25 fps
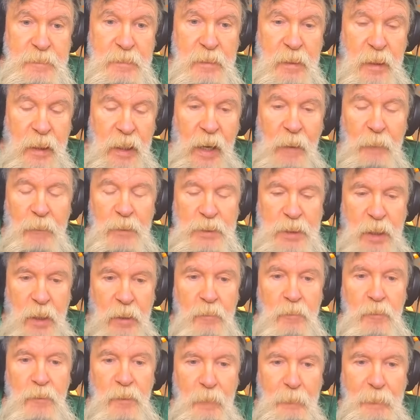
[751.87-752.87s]
And I was
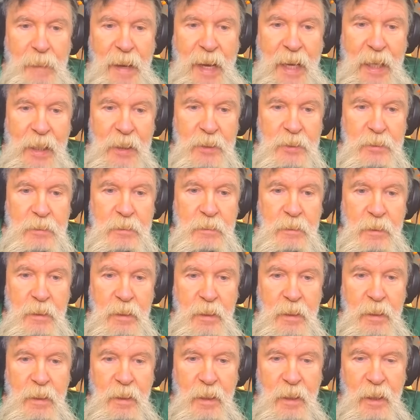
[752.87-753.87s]
under the mask,
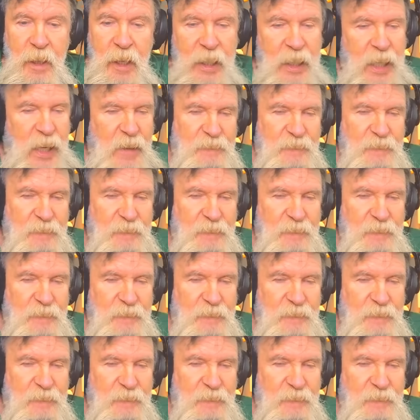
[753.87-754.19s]
and